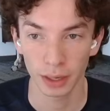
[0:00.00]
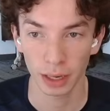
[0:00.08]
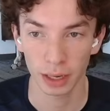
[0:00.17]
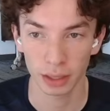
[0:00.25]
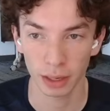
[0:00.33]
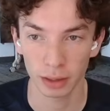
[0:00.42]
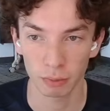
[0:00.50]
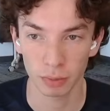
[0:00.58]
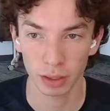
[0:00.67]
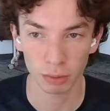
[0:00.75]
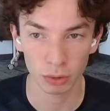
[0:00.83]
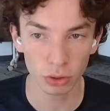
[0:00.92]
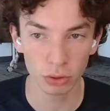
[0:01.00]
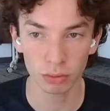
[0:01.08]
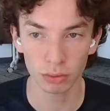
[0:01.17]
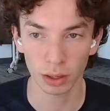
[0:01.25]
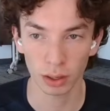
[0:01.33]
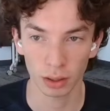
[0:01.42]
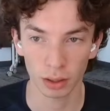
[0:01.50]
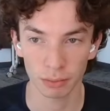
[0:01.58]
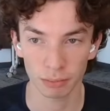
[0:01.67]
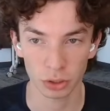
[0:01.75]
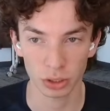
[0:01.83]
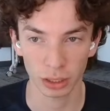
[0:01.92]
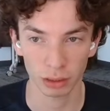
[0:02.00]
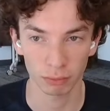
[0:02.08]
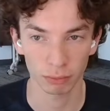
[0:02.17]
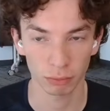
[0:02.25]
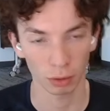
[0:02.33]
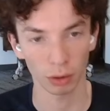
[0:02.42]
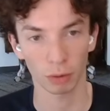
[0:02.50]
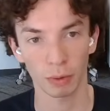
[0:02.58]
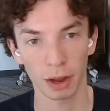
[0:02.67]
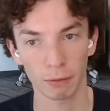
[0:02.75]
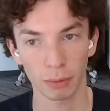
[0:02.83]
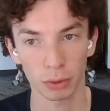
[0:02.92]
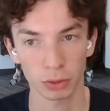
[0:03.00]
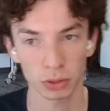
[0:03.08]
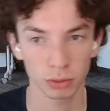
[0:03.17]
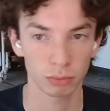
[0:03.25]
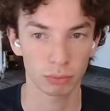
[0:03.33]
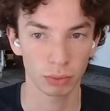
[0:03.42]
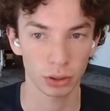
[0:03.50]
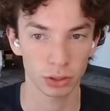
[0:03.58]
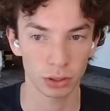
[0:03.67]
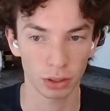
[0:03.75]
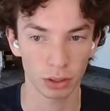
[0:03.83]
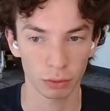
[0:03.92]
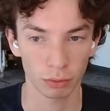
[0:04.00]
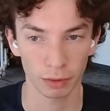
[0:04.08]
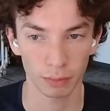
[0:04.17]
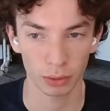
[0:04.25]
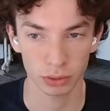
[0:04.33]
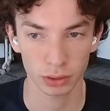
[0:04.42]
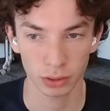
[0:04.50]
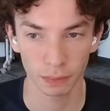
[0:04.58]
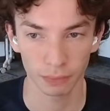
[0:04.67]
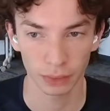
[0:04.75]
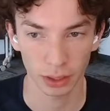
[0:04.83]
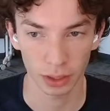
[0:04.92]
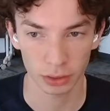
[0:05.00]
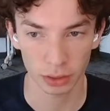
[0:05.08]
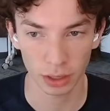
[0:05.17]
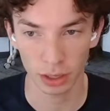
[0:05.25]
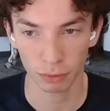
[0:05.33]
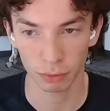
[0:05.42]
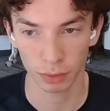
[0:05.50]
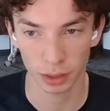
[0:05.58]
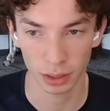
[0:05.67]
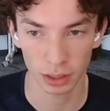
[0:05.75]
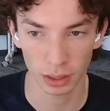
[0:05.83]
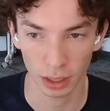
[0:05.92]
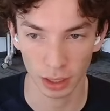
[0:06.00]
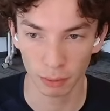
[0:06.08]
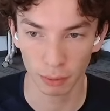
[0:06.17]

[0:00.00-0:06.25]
And then we can return just like the array of posts plus another array of posts. And so then if we get double